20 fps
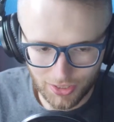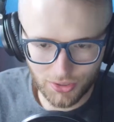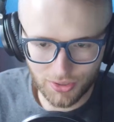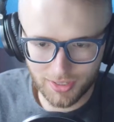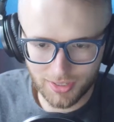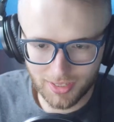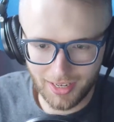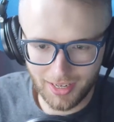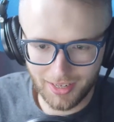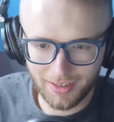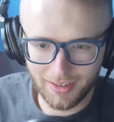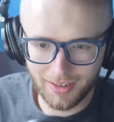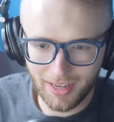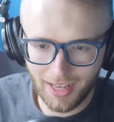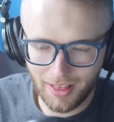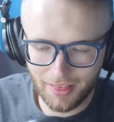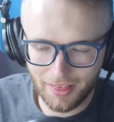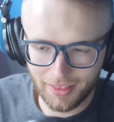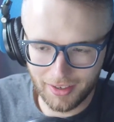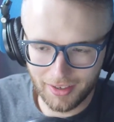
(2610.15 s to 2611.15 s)
you said,
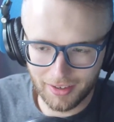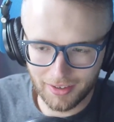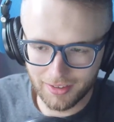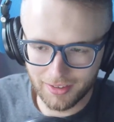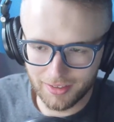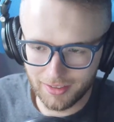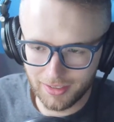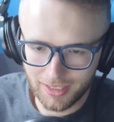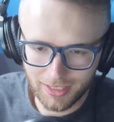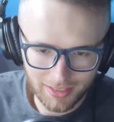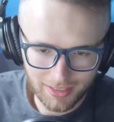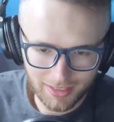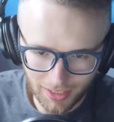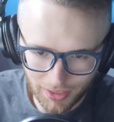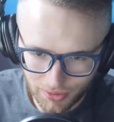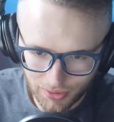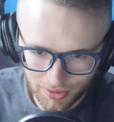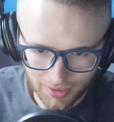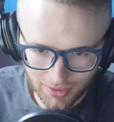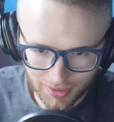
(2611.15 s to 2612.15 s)
I think
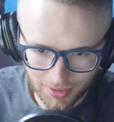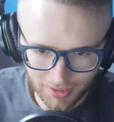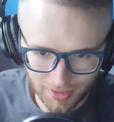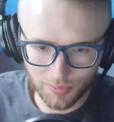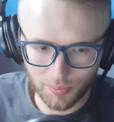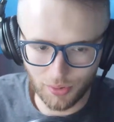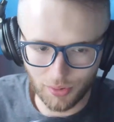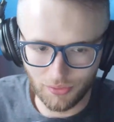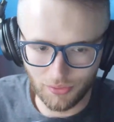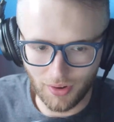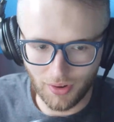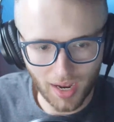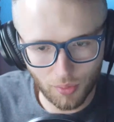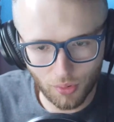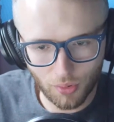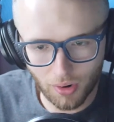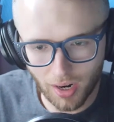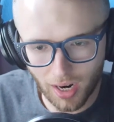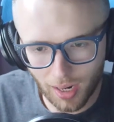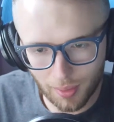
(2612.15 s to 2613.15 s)
continues to just provide
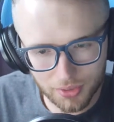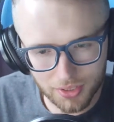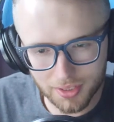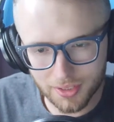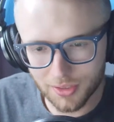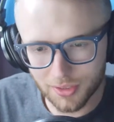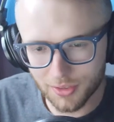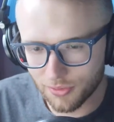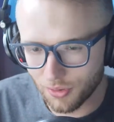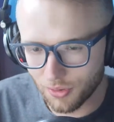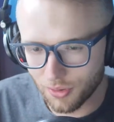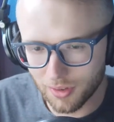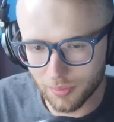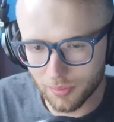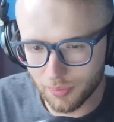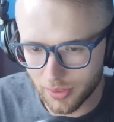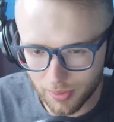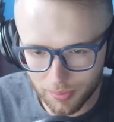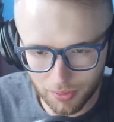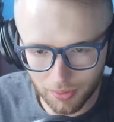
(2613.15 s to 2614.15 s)
more options for
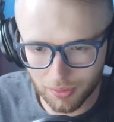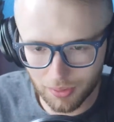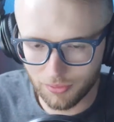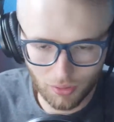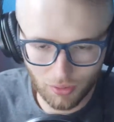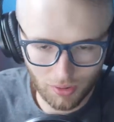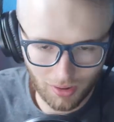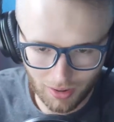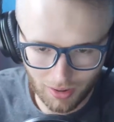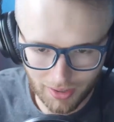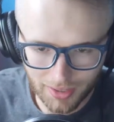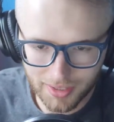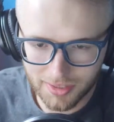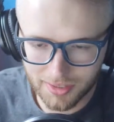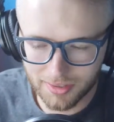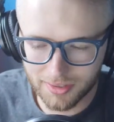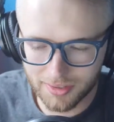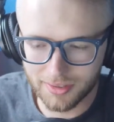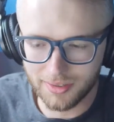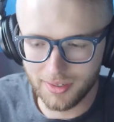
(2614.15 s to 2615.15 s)
people for
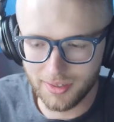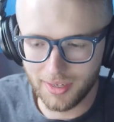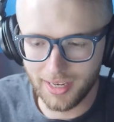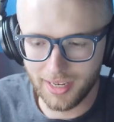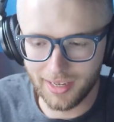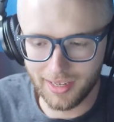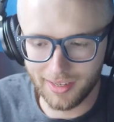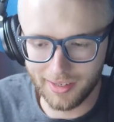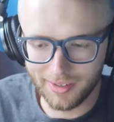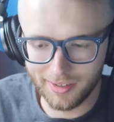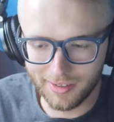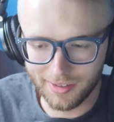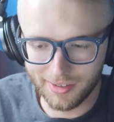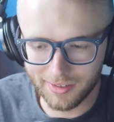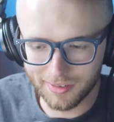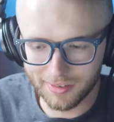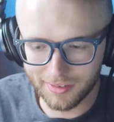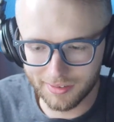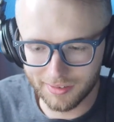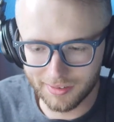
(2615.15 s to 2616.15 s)
artists, and
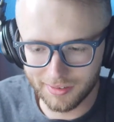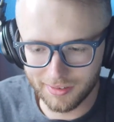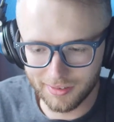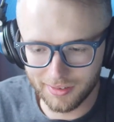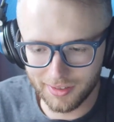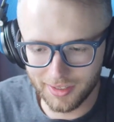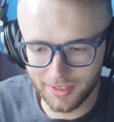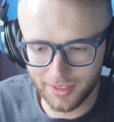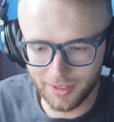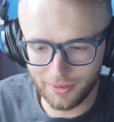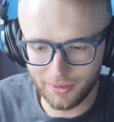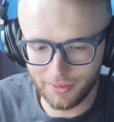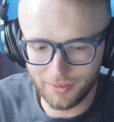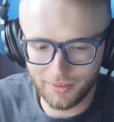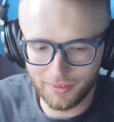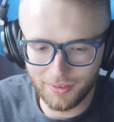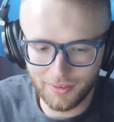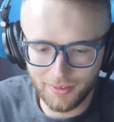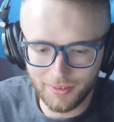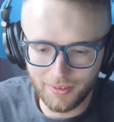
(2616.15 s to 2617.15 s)
you know,
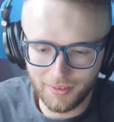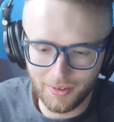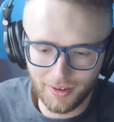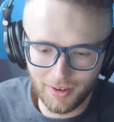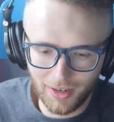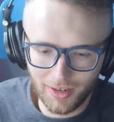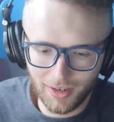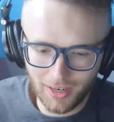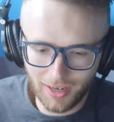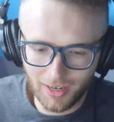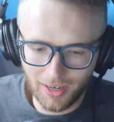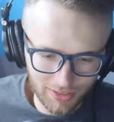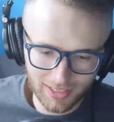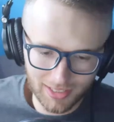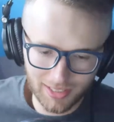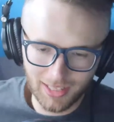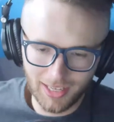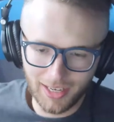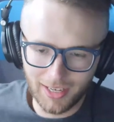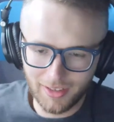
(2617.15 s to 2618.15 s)

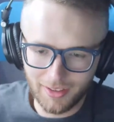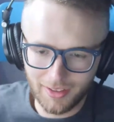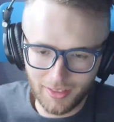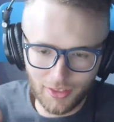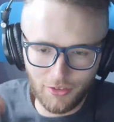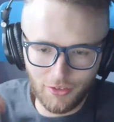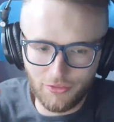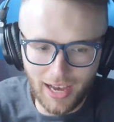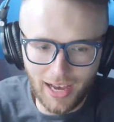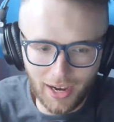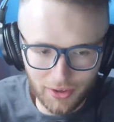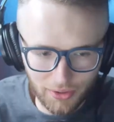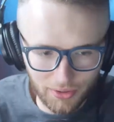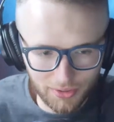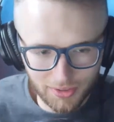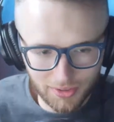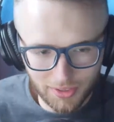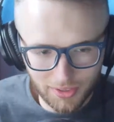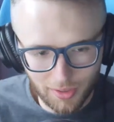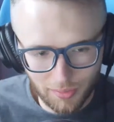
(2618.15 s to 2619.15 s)
obviously like the value
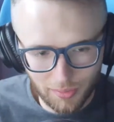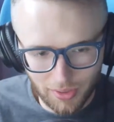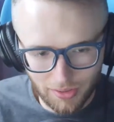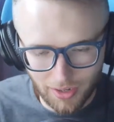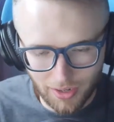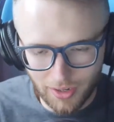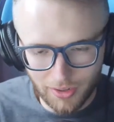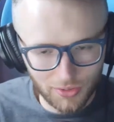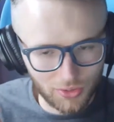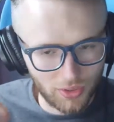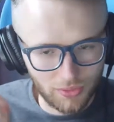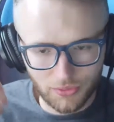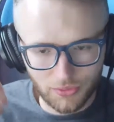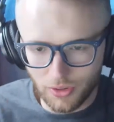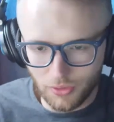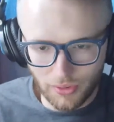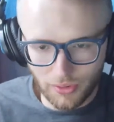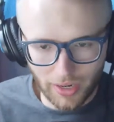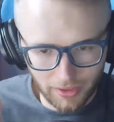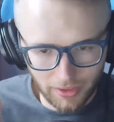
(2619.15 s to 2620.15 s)
is going to be there. So if
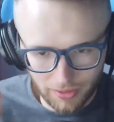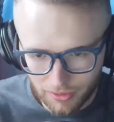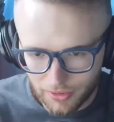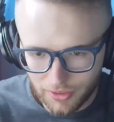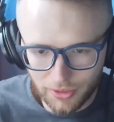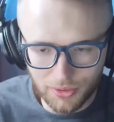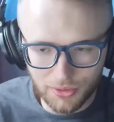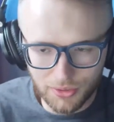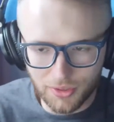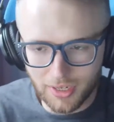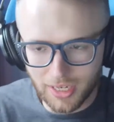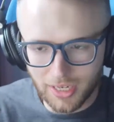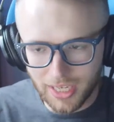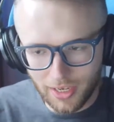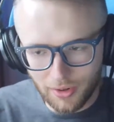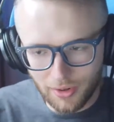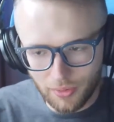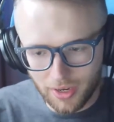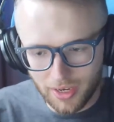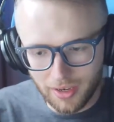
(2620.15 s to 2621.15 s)
you're a regular user
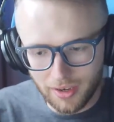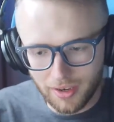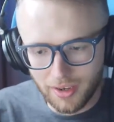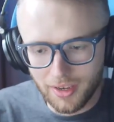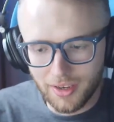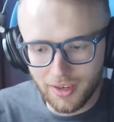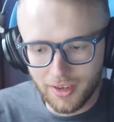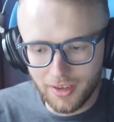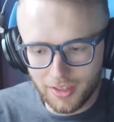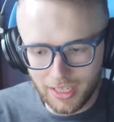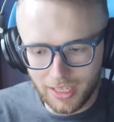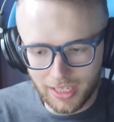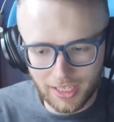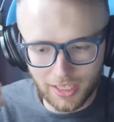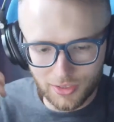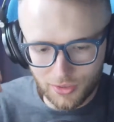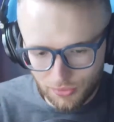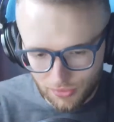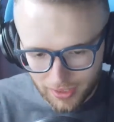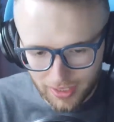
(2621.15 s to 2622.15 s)
anyway, like
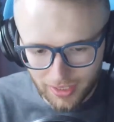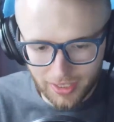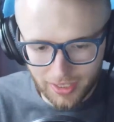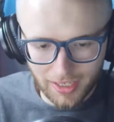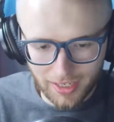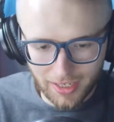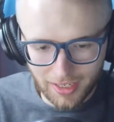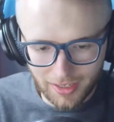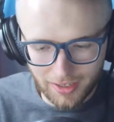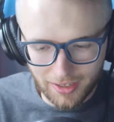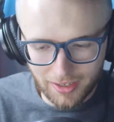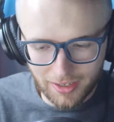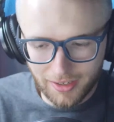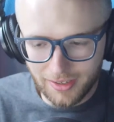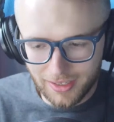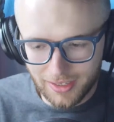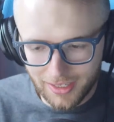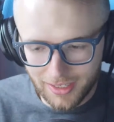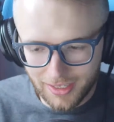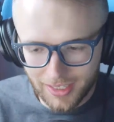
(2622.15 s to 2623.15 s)
it's really going to
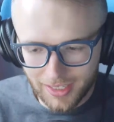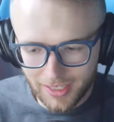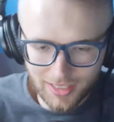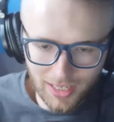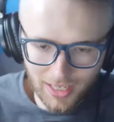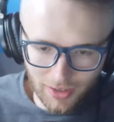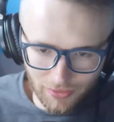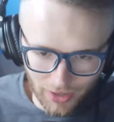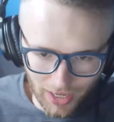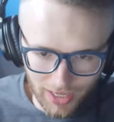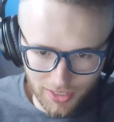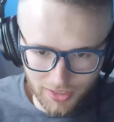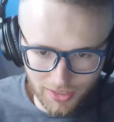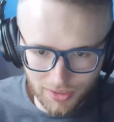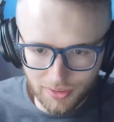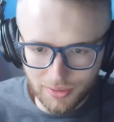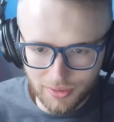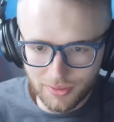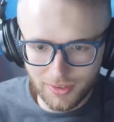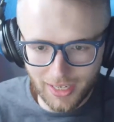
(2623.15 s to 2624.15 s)
incentivize
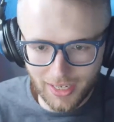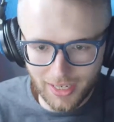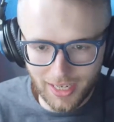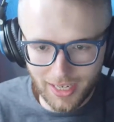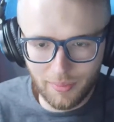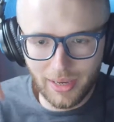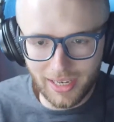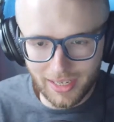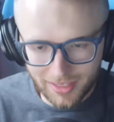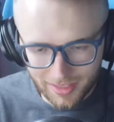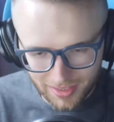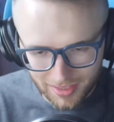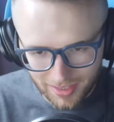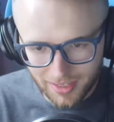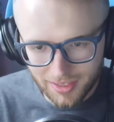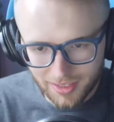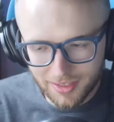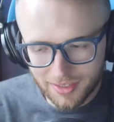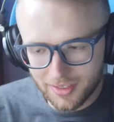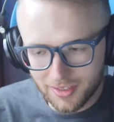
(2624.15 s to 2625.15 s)
you mm-hmm. and make
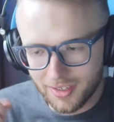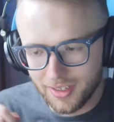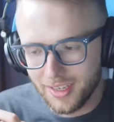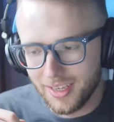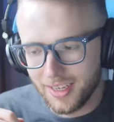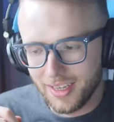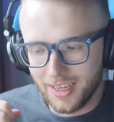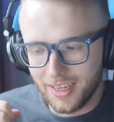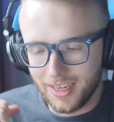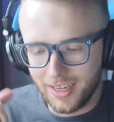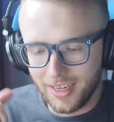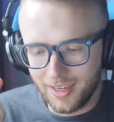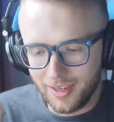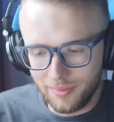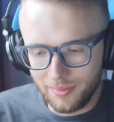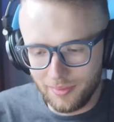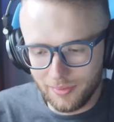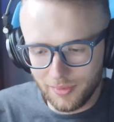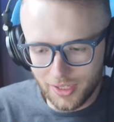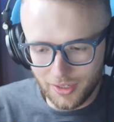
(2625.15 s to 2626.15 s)
sense.
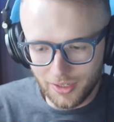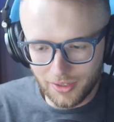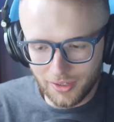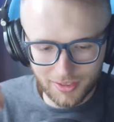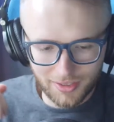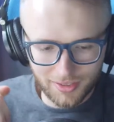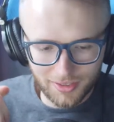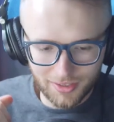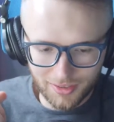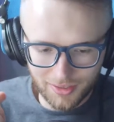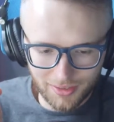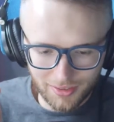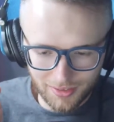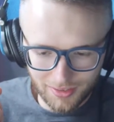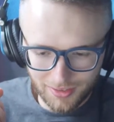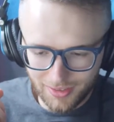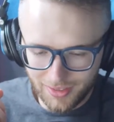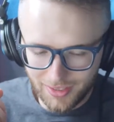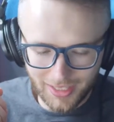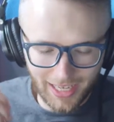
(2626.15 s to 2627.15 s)
Um, you know, because
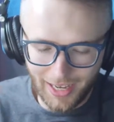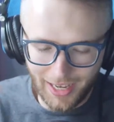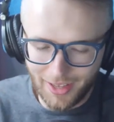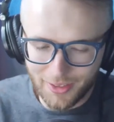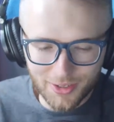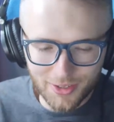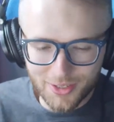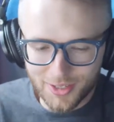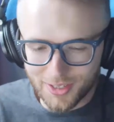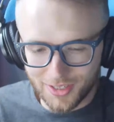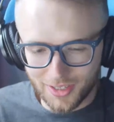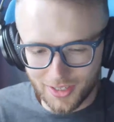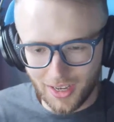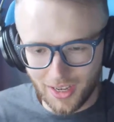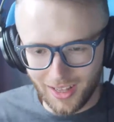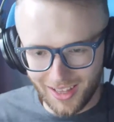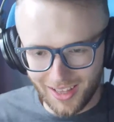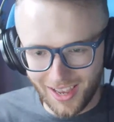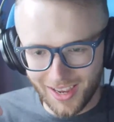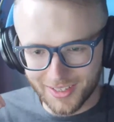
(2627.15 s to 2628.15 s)
yeah, there's just
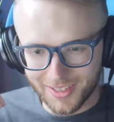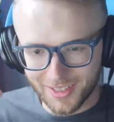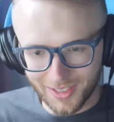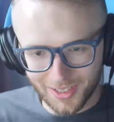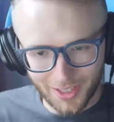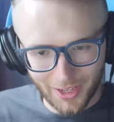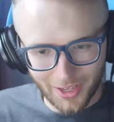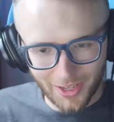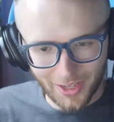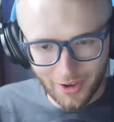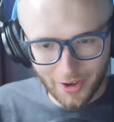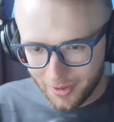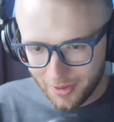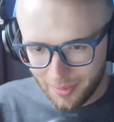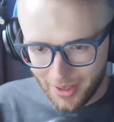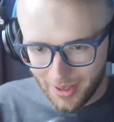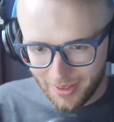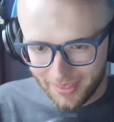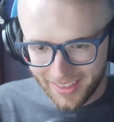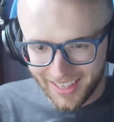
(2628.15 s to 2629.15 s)
a lot to love
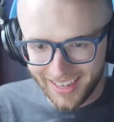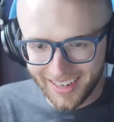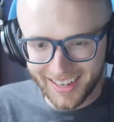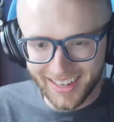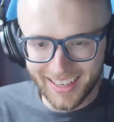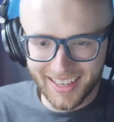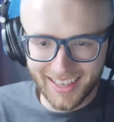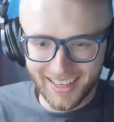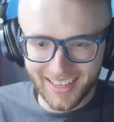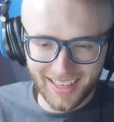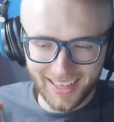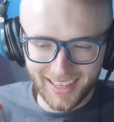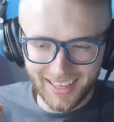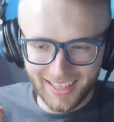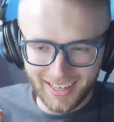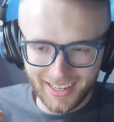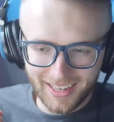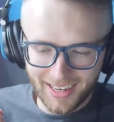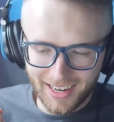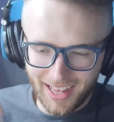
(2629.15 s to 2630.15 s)
about that.
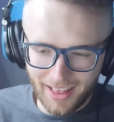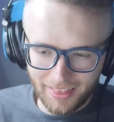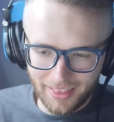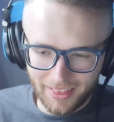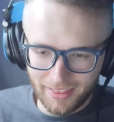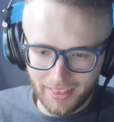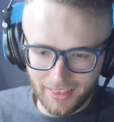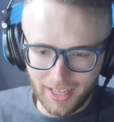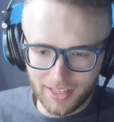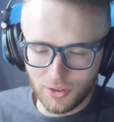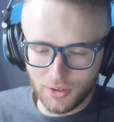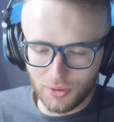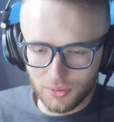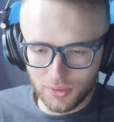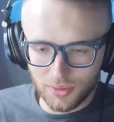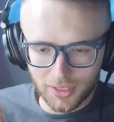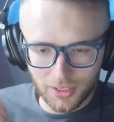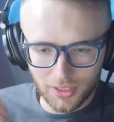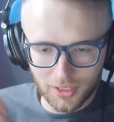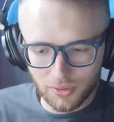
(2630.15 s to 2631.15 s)
And I think that's
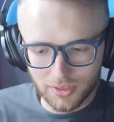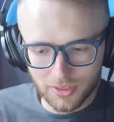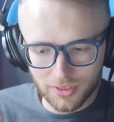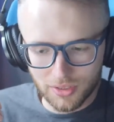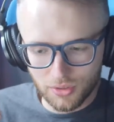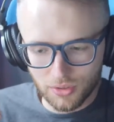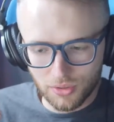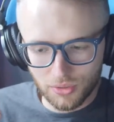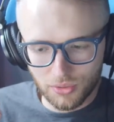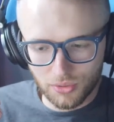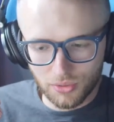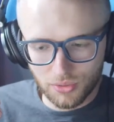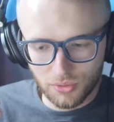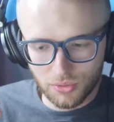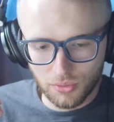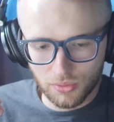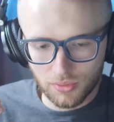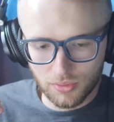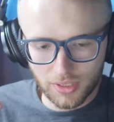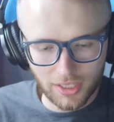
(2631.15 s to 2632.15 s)
only going
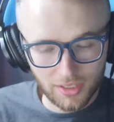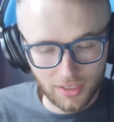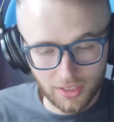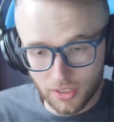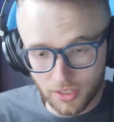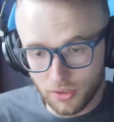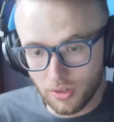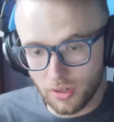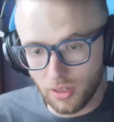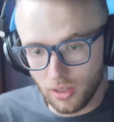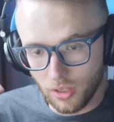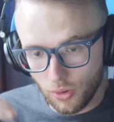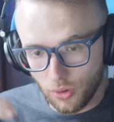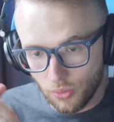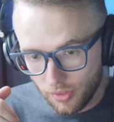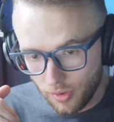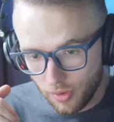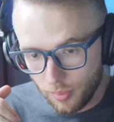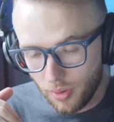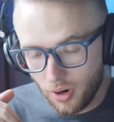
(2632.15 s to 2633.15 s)
to continue to
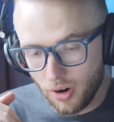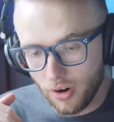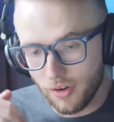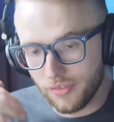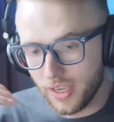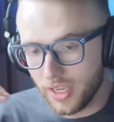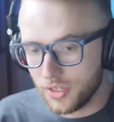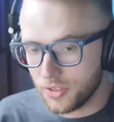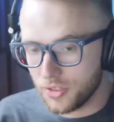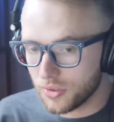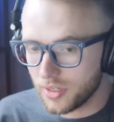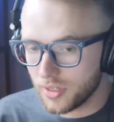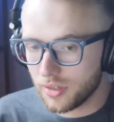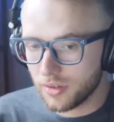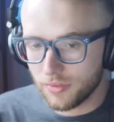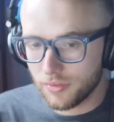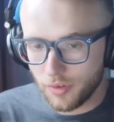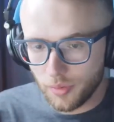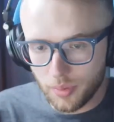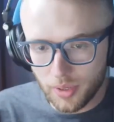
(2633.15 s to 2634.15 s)
lower the bar of entry
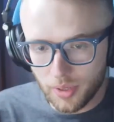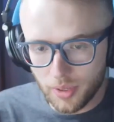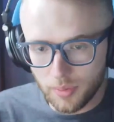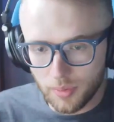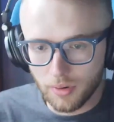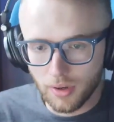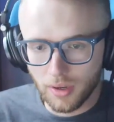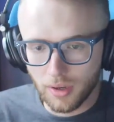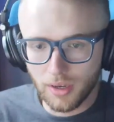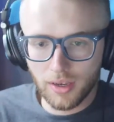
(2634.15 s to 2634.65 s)
for people.